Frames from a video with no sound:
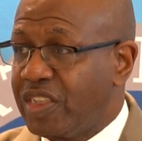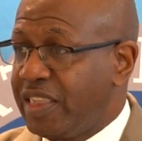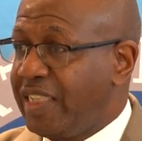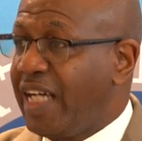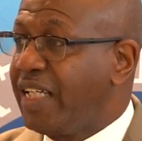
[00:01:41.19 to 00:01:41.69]

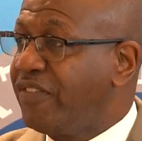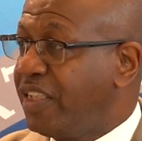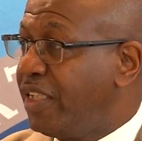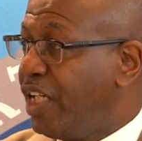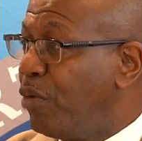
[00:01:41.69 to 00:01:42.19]
And not
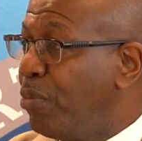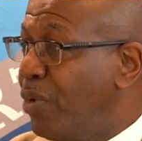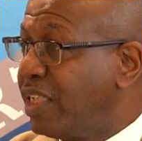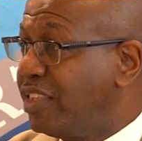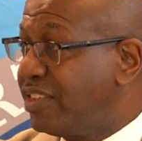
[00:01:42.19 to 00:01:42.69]
every
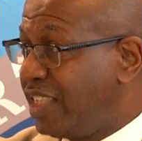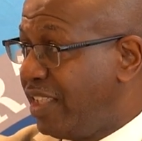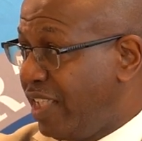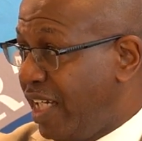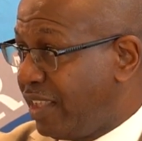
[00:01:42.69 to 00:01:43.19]
airport can
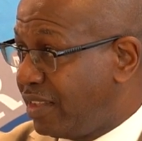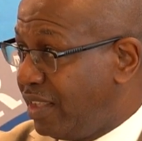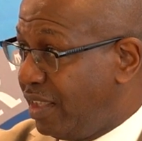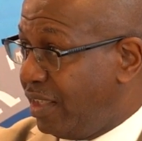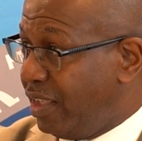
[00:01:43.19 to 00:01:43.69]
say that
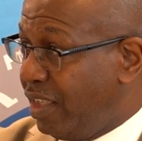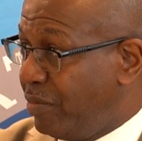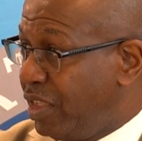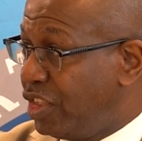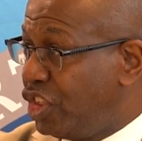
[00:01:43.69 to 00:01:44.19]

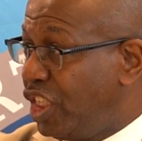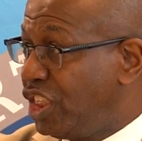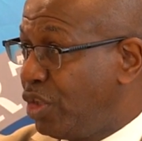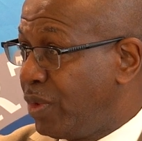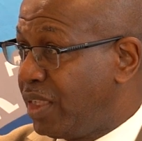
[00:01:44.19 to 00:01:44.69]
in a
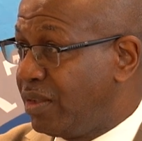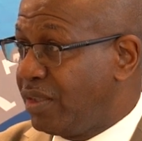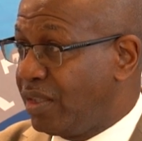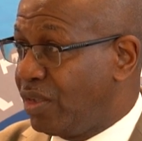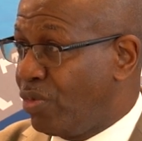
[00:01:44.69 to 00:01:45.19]
genuine
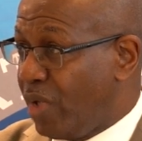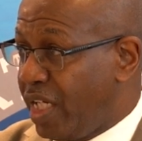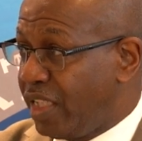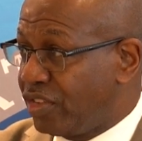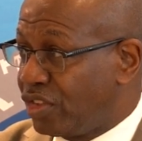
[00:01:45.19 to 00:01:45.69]

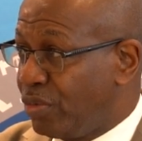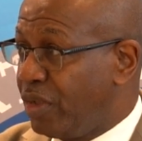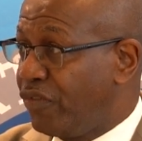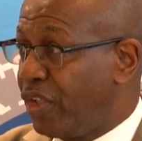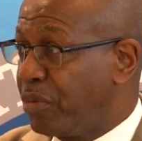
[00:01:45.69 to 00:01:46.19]
way. And so
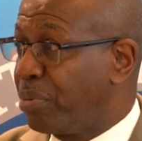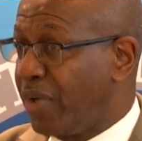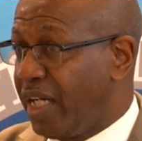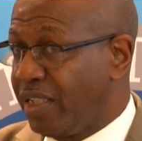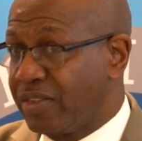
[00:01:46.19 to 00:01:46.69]
we're very
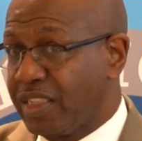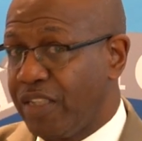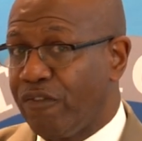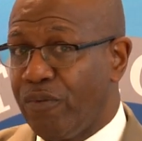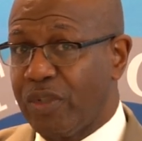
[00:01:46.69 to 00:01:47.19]
proud
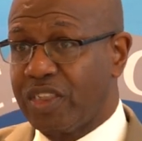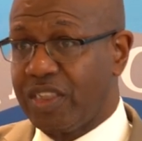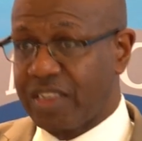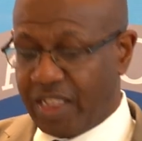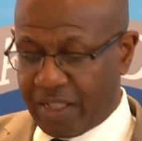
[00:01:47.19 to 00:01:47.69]
and
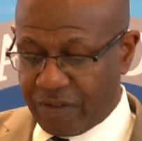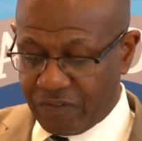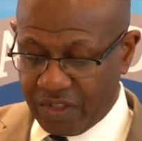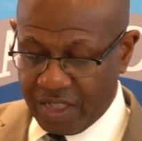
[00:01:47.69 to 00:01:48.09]
fortunate to have